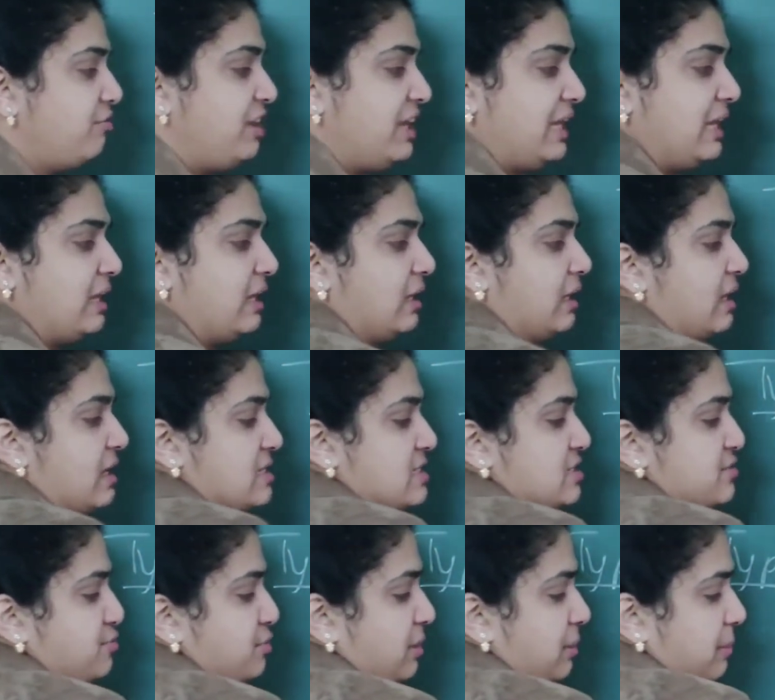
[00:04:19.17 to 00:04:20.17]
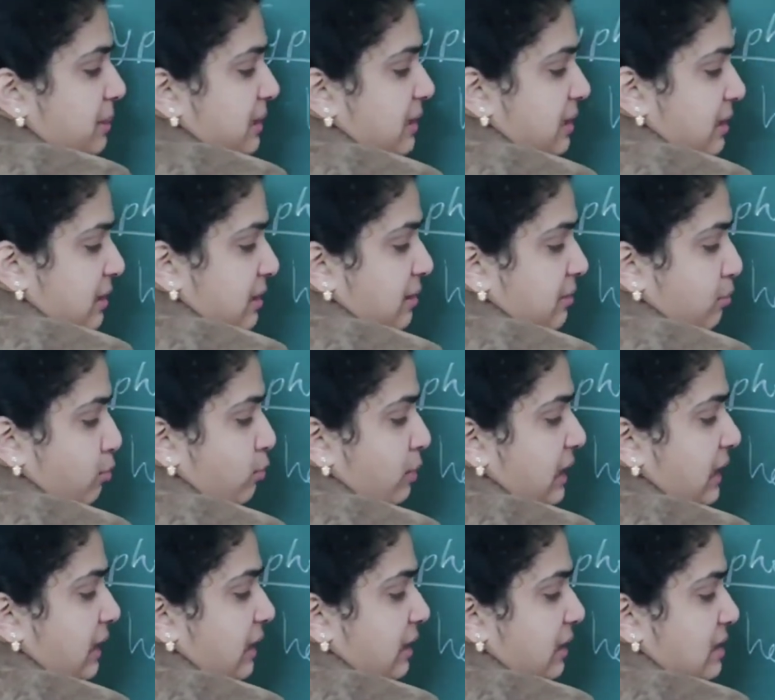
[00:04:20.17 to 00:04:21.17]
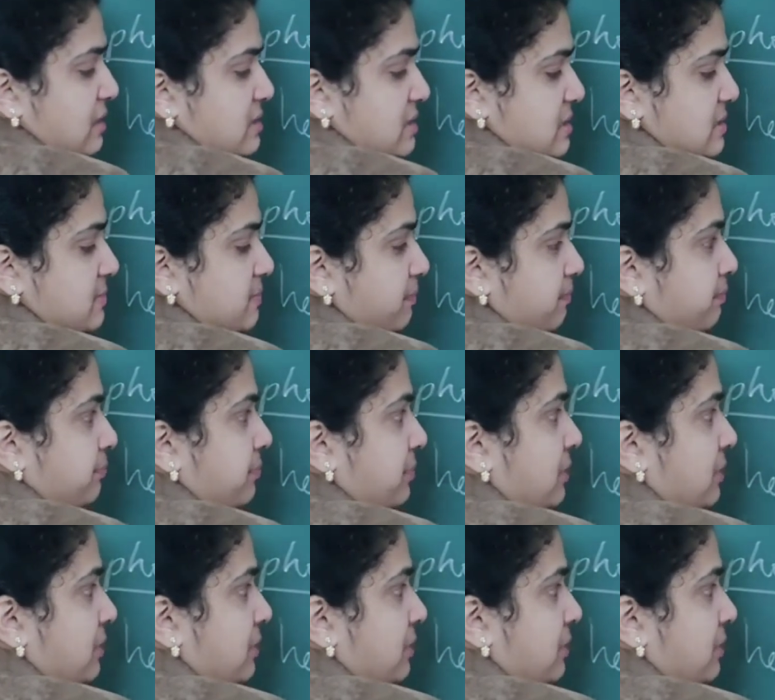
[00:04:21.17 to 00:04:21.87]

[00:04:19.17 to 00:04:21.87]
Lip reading: Weakness will be there. Weakness.